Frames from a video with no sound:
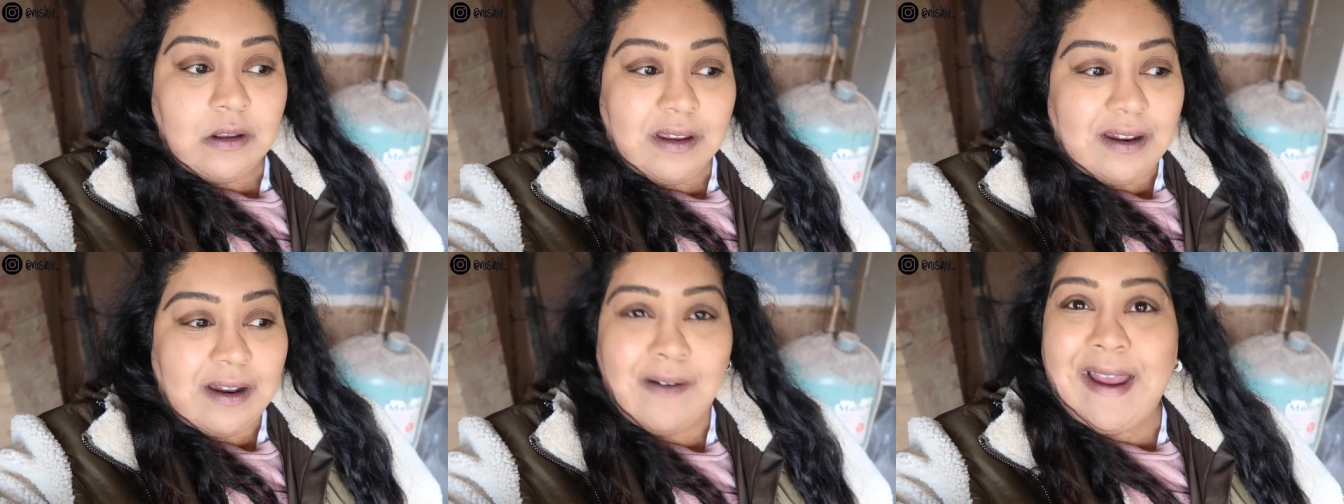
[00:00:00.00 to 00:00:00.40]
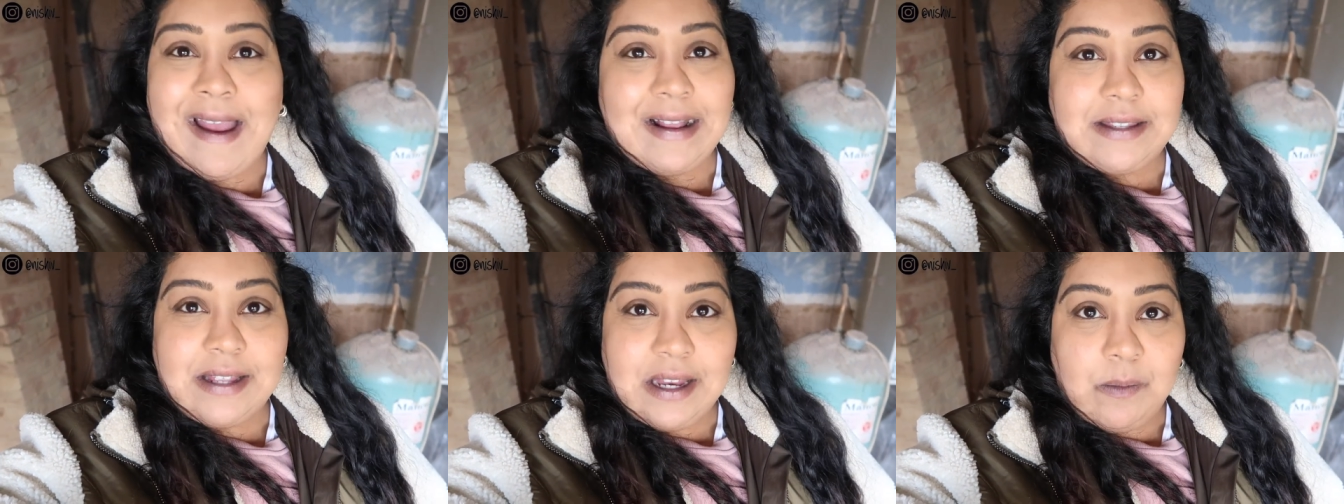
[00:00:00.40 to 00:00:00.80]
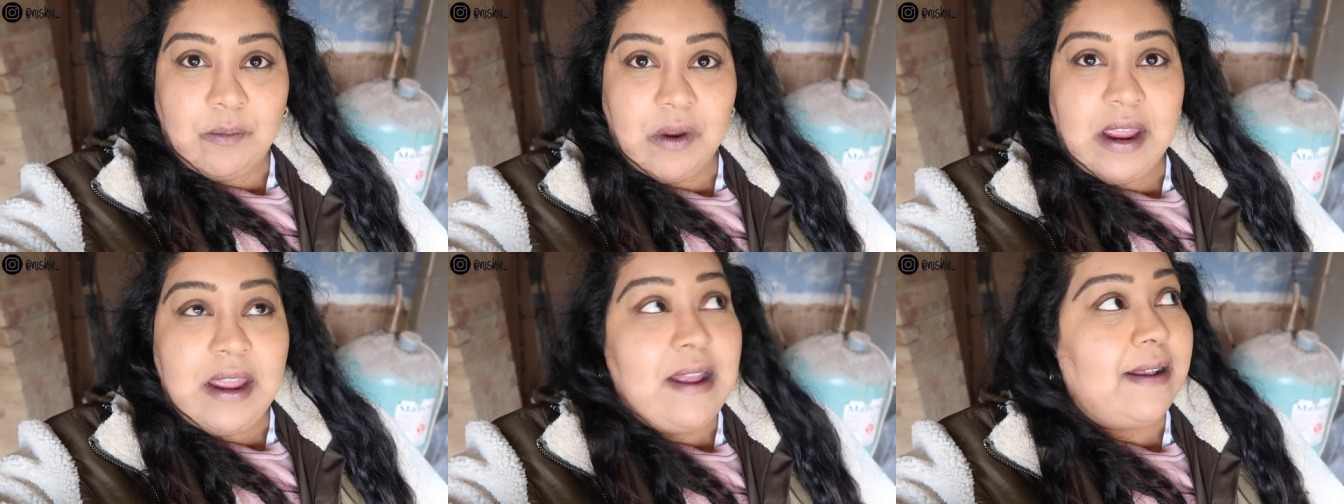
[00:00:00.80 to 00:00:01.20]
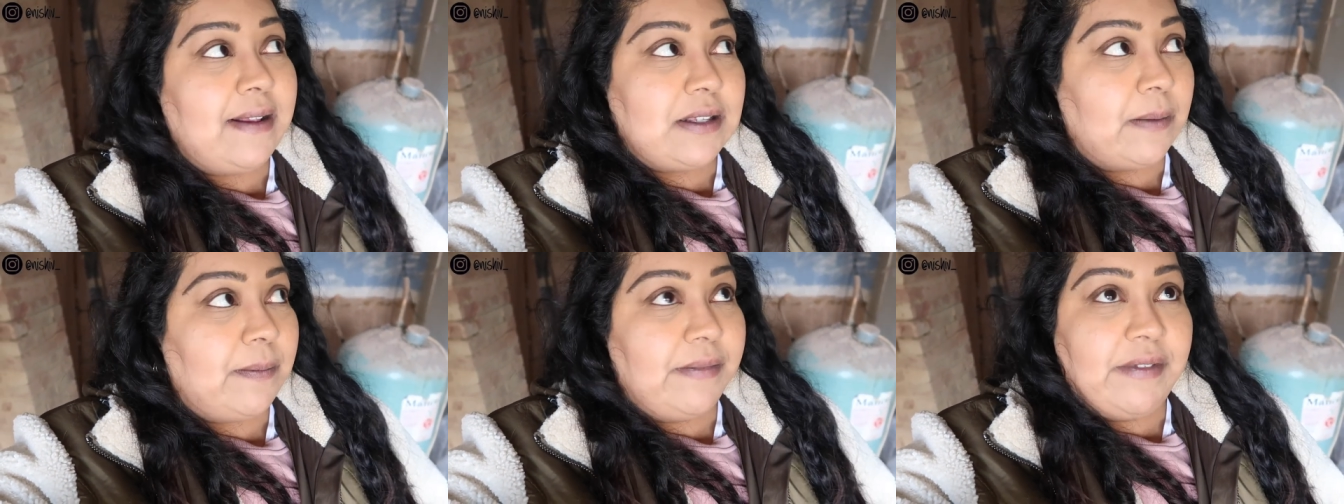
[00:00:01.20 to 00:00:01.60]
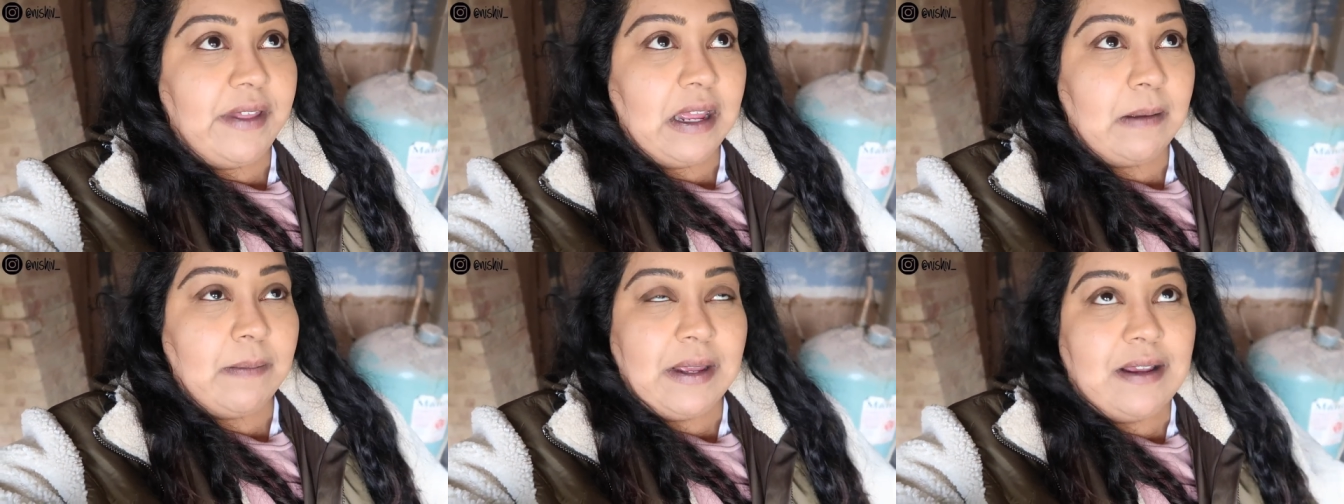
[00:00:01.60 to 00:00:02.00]
you know, accidentally breaking
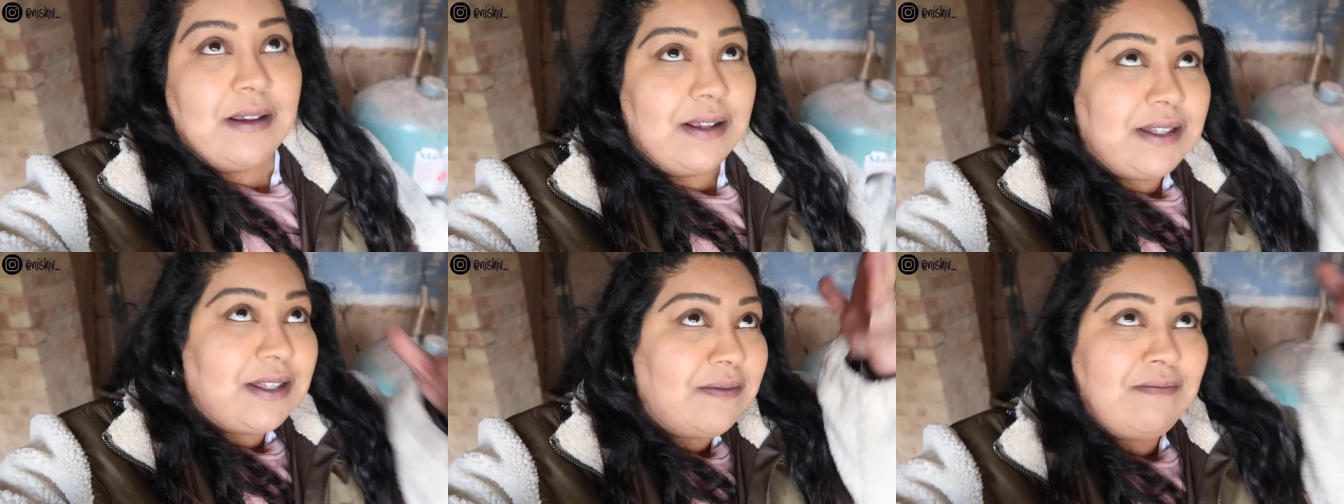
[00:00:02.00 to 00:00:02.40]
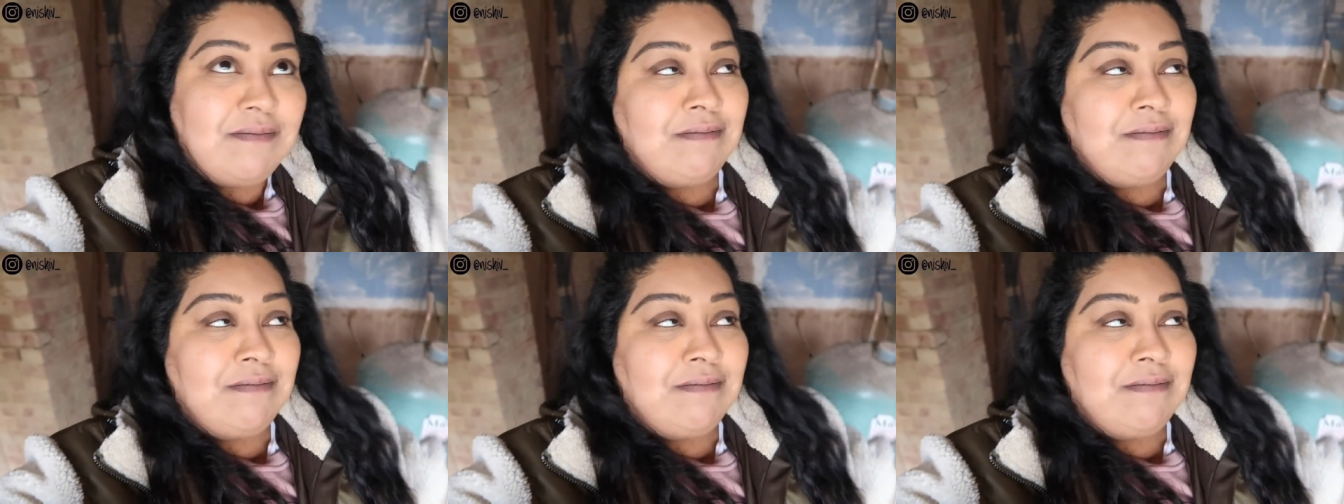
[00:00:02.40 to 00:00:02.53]
something because